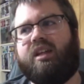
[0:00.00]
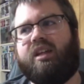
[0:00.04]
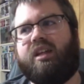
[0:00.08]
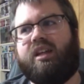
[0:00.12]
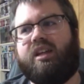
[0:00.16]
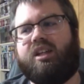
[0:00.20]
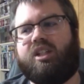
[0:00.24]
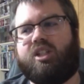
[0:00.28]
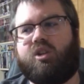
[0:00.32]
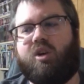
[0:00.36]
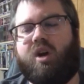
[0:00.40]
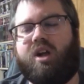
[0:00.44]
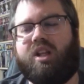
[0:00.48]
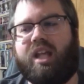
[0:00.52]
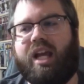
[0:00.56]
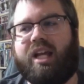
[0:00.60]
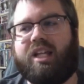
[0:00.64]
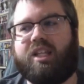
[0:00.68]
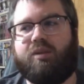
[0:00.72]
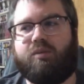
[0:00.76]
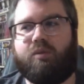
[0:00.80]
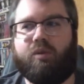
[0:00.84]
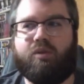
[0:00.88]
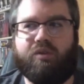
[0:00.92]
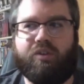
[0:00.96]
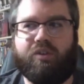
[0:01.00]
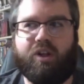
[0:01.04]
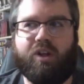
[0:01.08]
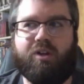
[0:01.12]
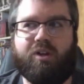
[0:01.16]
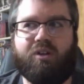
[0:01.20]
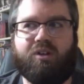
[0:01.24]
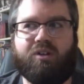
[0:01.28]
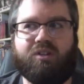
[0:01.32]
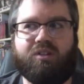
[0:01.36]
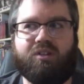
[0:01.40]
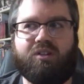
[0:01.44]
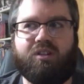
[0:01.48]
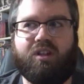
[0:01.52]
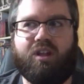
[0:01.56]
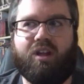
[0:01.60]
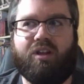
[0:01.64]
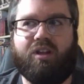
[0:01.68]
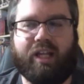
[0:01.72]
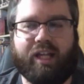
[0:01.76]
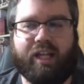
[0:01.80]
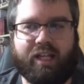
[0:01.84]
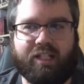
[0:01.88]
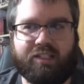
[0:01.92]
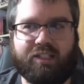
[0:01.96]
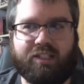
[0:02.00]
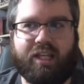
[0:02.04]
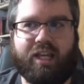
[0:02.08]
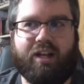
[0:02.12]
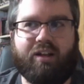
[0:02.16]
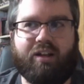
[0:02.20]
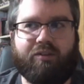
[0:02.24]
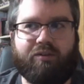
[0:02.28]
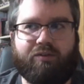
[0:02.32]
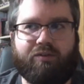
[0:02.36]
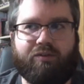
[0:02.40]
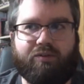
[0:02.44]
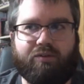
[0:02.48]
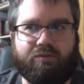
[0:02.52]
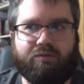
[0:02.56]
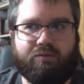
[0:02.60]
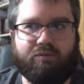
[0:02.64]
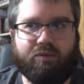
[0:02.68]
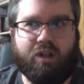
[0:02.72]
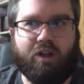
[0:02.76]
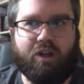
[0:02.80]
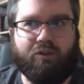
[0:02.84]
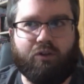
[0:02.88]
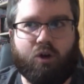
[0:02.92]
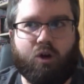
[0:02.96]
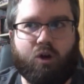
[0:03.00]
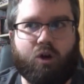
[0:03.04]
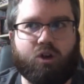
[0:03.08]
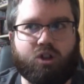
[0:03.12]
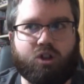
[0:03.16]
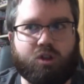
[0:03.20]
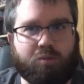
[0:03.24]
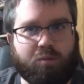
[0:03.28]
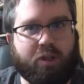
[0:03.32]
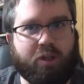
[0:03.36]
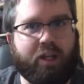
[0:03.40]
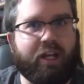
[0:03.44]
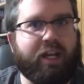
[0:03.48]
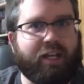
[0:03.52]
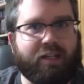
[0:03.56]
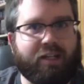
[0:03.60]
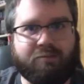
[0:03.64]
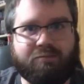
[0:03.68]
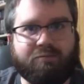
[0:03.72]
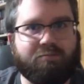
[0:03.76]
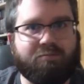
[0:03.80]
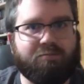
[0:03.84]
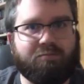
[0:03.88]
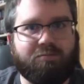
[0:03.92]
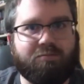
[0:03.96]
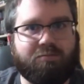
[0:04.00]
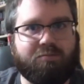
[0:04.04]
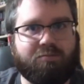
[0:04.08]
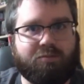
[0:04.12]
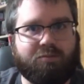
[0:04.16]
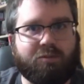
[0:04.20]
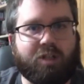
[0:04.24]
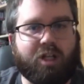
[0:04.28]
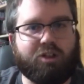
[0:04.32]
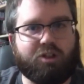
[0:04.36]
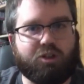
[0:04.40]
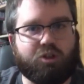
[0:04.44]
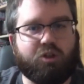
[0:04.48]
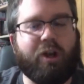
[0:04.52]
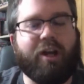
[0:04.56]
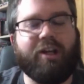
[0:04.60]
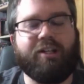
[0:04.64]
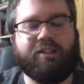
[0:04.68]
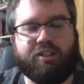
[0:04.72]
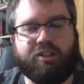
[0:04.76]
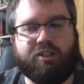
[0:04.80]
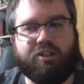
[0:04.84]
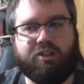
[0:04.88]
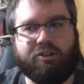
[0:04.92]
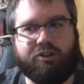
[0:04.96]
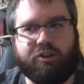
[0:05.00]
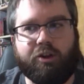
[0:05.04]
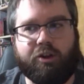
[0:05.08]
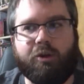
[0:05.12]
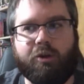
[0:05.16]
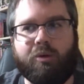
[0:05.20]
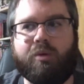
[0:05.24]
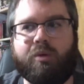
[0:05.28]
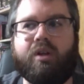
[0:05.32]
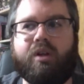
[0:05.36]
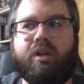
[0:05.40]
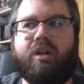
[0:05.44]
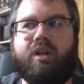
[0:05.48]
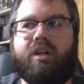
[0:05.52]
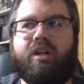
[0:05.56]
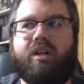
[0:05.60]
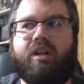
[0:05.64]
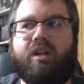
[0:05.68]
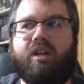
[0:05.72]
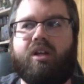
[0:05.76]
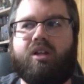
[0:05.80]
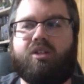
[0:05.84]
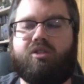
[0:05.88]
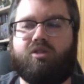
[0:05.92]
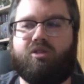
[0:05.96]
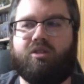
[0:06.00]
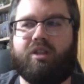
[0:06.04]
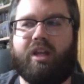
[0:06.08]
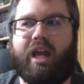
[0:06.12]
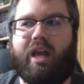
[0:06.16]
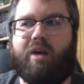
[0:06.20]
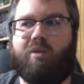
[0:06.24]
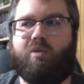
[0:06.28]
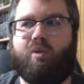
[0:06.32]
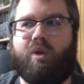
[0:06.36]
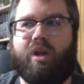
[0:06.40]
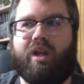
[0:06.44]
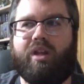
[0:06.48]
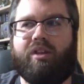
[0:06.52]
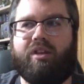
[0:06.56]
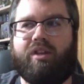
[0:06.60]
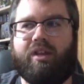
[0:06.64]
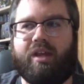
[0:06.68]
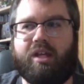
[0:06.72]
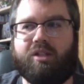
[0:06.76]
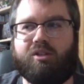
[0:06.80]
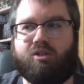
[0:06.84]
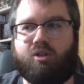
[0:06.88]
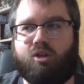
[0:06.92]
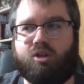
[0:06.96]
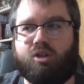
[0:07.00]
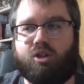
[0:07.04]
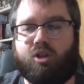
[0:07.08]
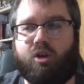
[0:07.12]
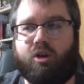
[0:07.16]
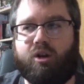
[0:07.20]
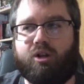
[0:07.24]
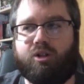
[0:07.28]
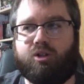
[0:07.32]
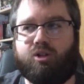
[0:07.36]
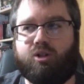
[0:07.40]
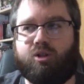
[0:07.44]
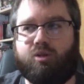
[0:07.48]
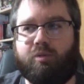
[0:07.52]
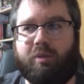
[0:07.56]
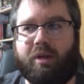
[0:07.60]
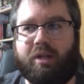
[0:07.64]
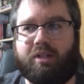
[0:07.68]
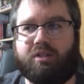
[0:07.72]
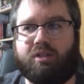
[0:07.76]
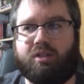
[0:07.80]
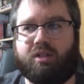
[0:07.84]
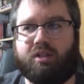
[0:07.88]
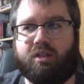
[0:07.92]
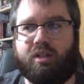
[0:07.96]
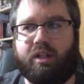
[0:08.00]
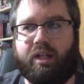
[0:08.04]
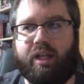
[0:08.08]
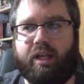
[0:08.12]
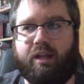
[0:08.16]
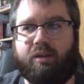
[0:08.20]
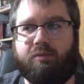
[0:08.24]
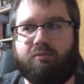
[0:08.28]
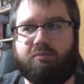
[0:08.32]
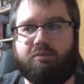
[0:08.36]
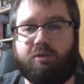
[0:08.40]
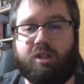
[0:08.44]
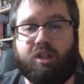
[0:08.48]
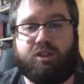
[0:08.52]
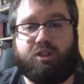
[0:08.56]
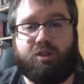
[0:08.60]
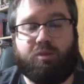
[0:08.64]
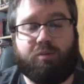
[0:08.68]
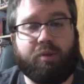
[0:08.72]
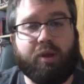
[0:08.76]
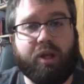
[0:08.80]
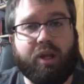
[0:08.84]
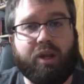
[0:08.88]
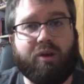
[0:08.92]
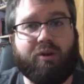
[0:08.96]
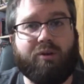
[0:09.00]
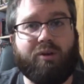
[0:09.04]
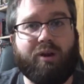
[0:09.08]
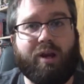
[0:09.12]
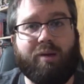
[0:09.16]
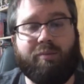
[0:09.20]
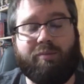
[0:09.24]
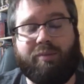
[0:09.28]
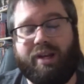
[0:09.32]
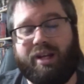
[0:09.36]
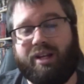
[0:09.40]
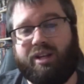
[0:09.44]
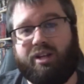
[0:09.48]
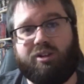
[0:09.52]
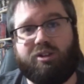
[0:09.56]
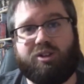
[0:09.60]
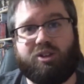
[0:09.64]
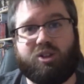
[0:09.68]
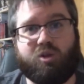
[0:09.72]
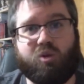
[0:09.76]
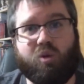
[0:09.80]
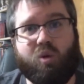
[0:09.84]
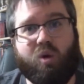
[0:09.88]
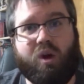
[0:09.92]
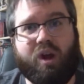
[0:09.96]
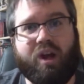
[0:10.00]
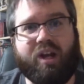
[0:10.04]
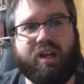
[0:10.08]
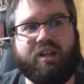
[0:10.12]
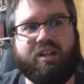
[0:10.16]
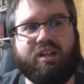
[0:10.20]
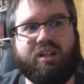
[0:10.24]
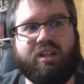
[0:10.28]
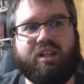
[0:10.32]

So I like the reveal, like I said, of her splitting Doctor Strange into two, so that when things are starting to basically disappear and being destroyed,